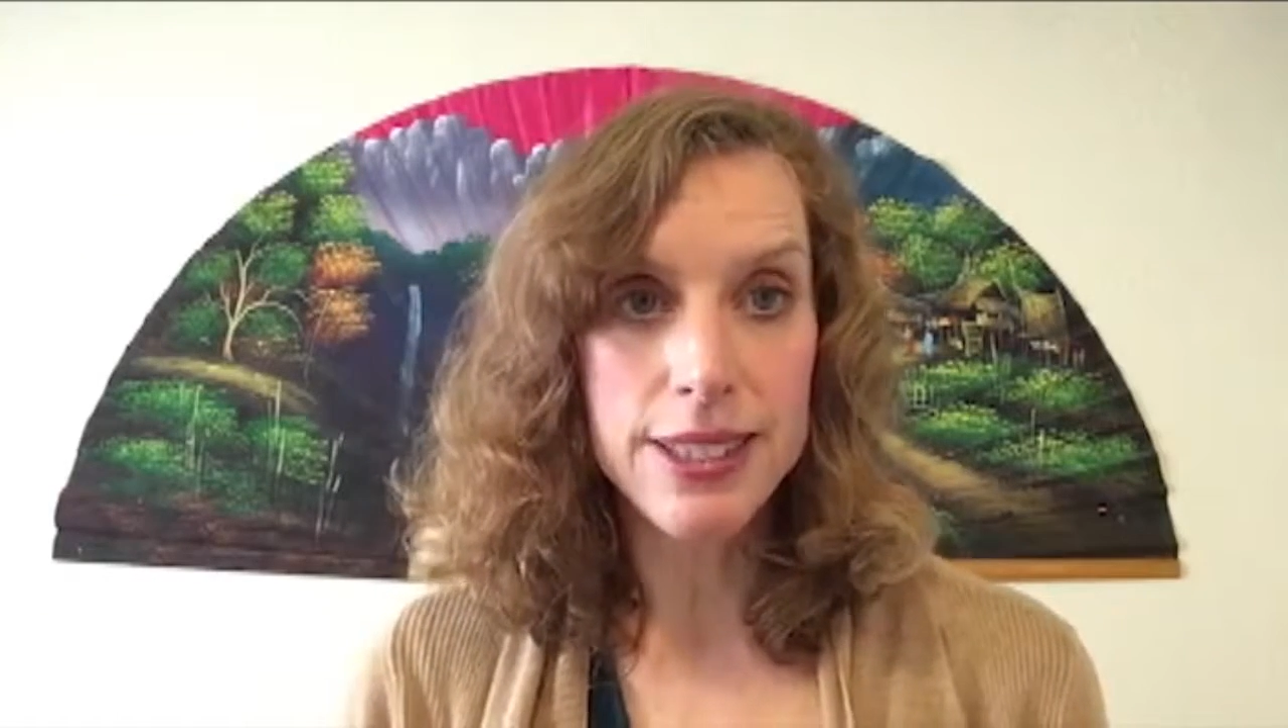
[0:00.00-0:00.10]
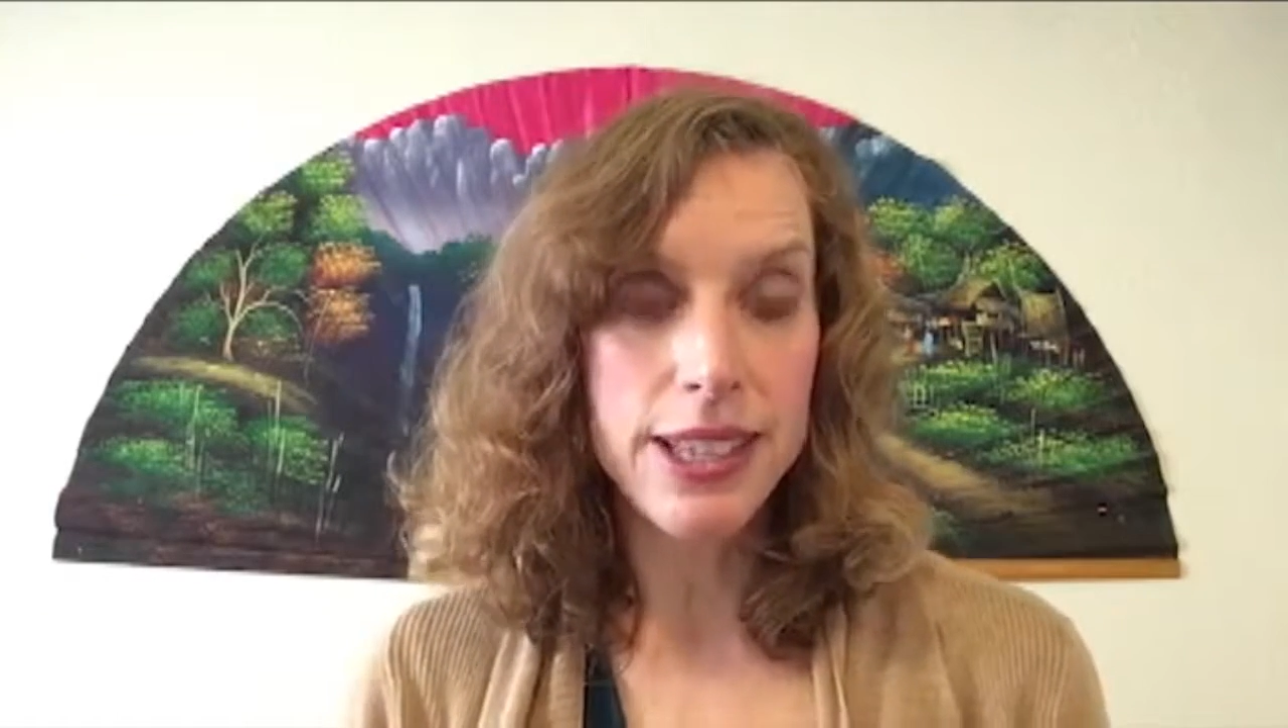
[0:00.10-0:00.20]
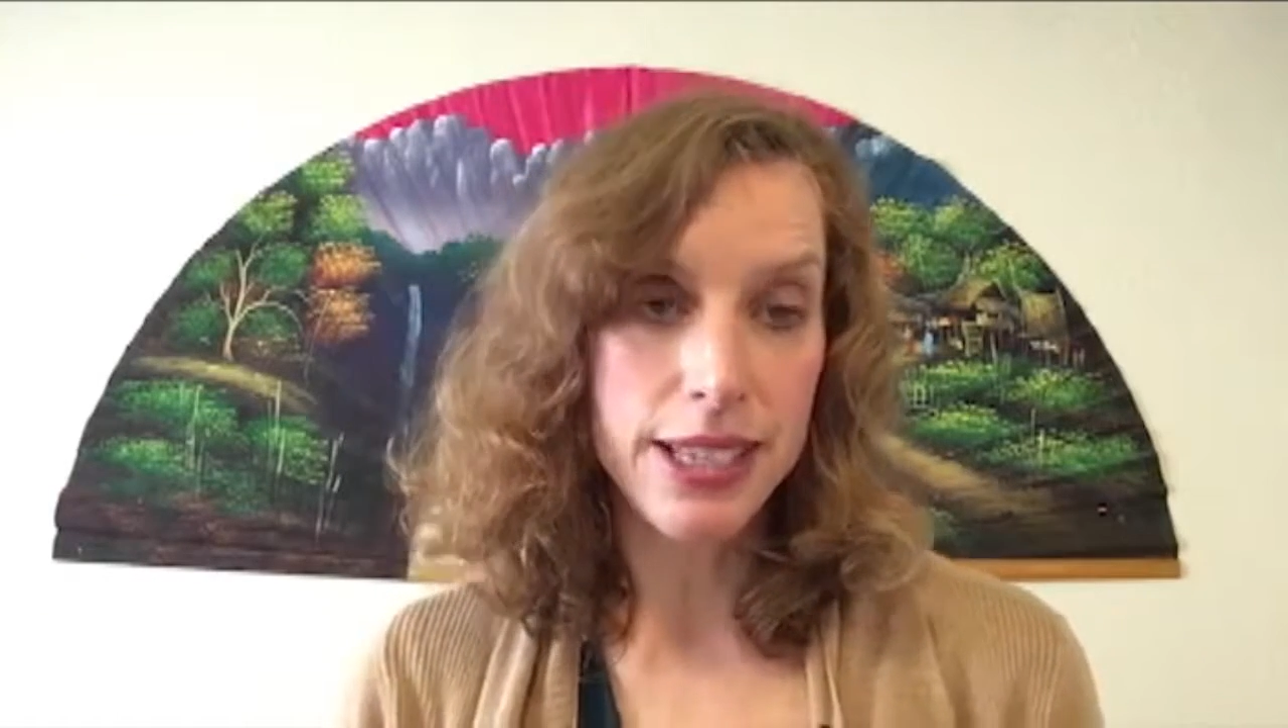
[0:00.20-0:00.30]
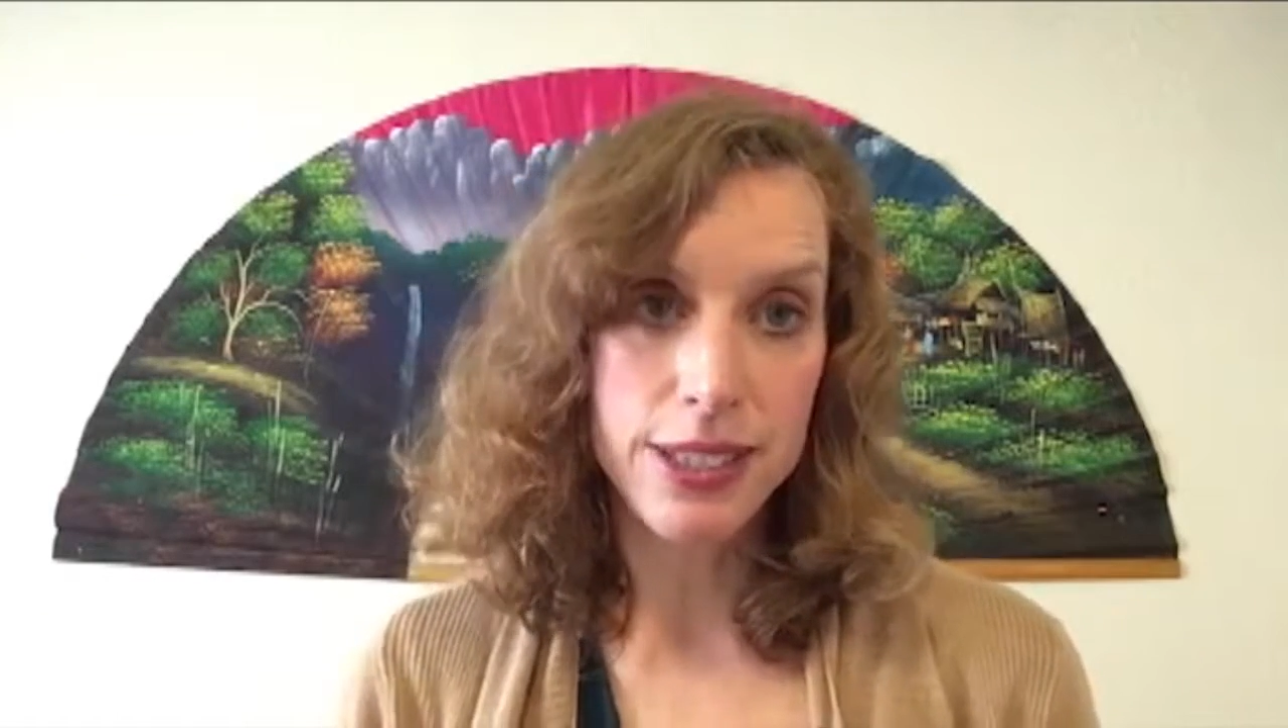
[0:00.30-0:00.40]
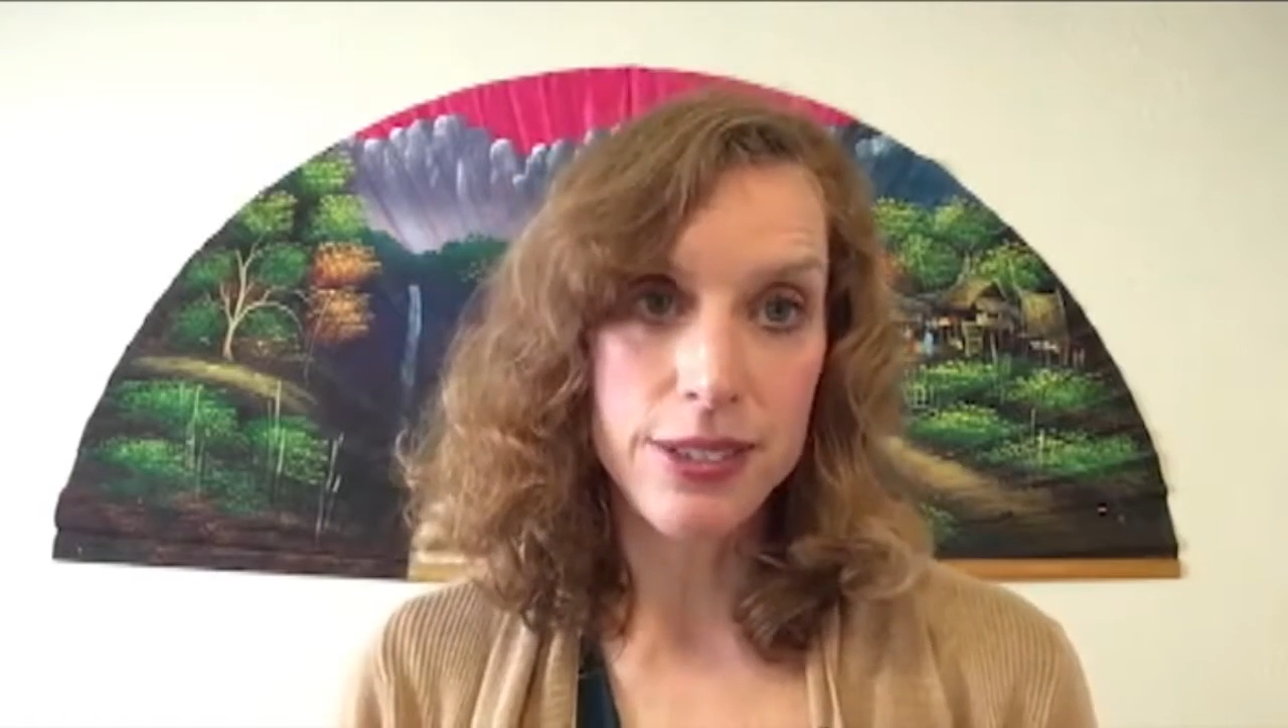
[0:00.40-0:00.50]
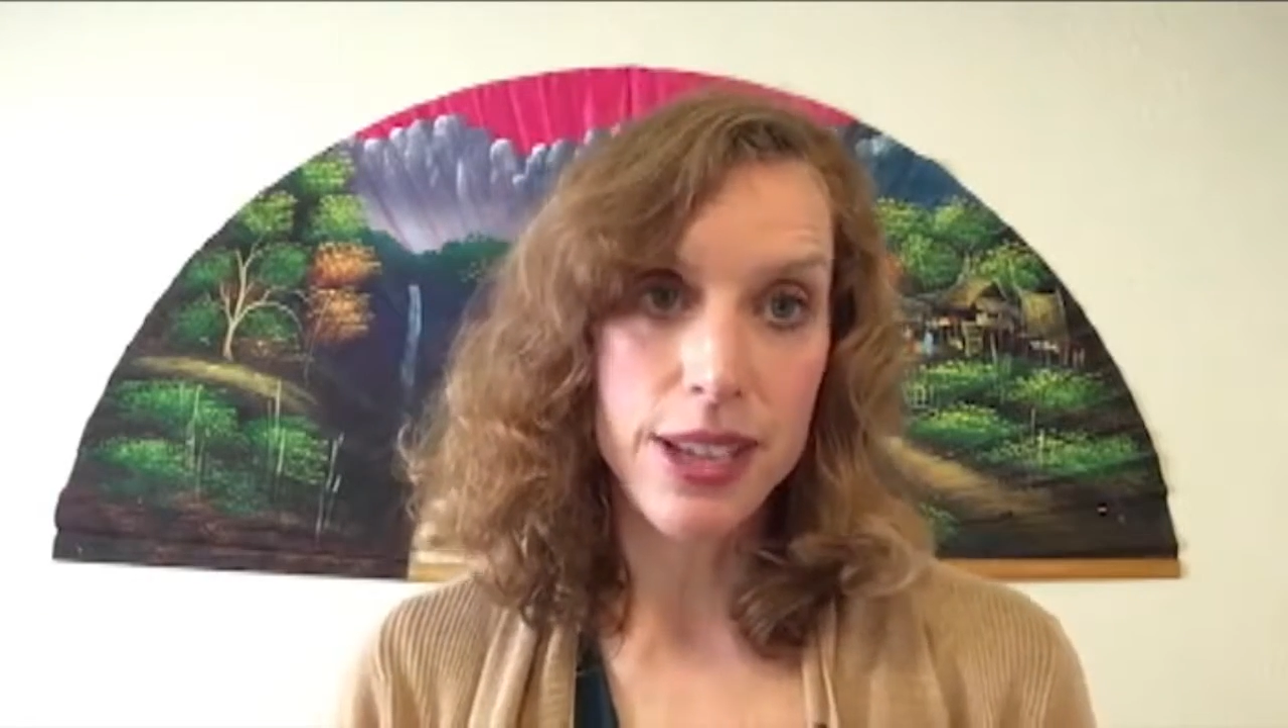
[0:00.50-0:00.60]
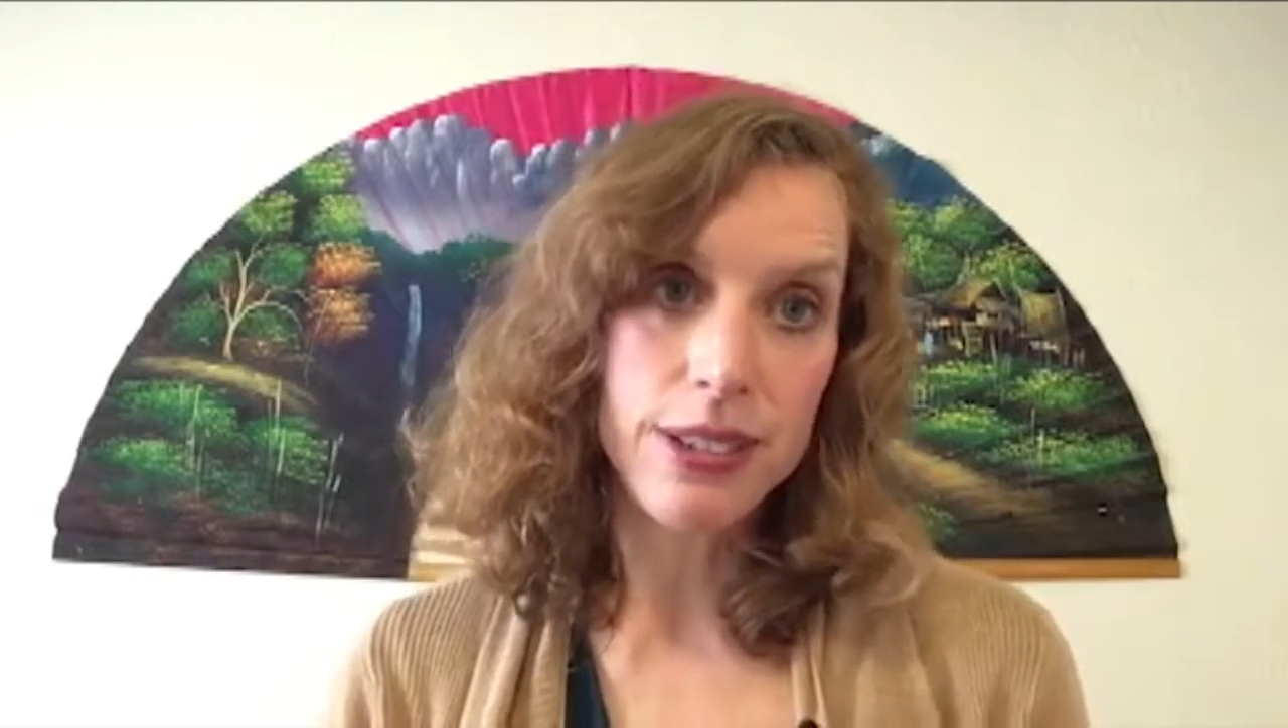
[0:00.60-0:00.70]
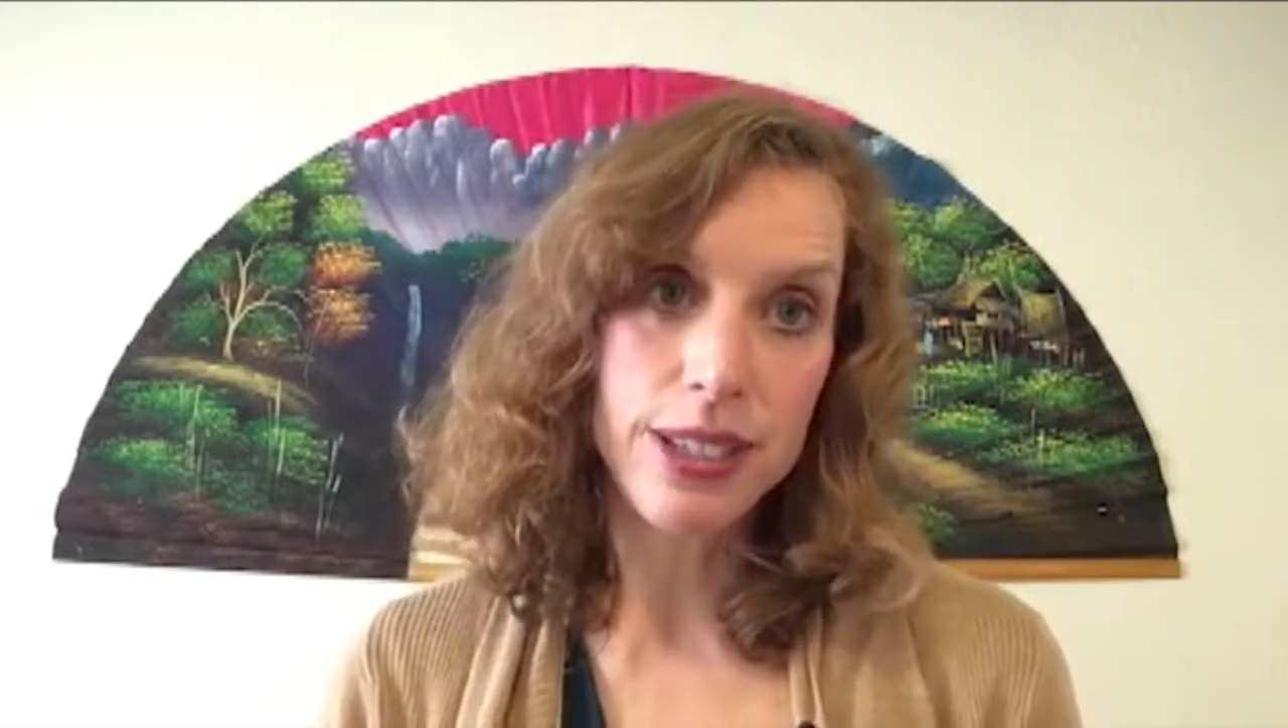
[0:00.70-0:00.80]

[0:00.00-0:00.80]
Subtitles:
to the issue that you